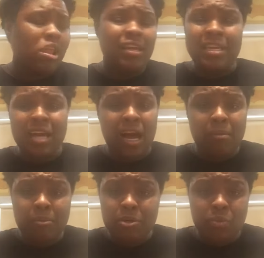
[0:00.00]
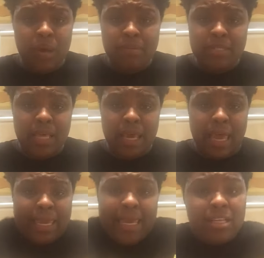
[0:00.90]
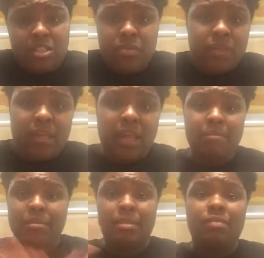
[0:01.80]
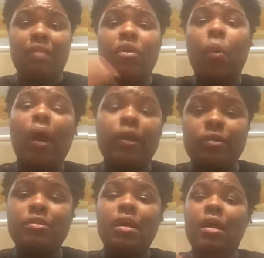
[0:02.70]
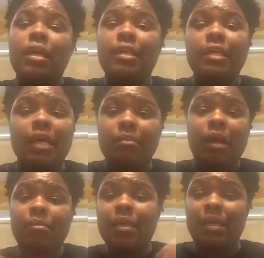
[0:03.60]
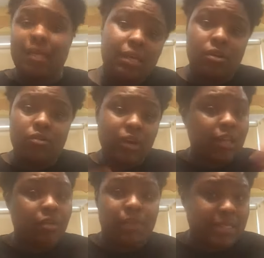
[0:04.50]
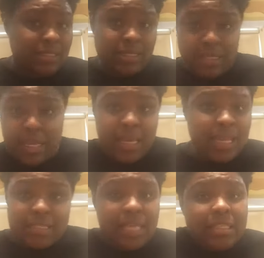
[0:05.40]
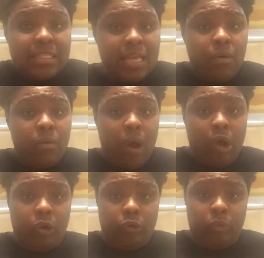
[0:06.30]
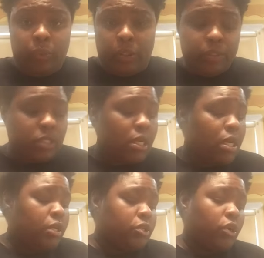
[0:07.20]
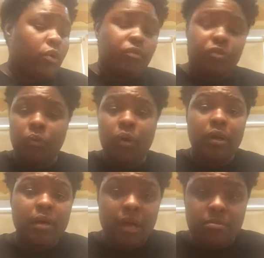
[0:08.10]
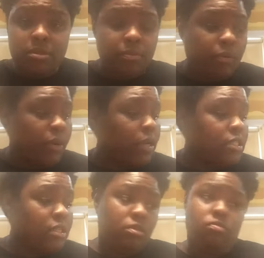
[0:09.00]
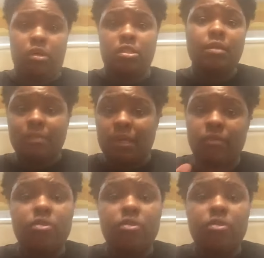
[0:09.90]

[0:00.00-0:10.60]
e-commerce website. I can't do that. That requires income coming in on a regular basis, and that's not just how our group works. So if you want to help support us and you want something in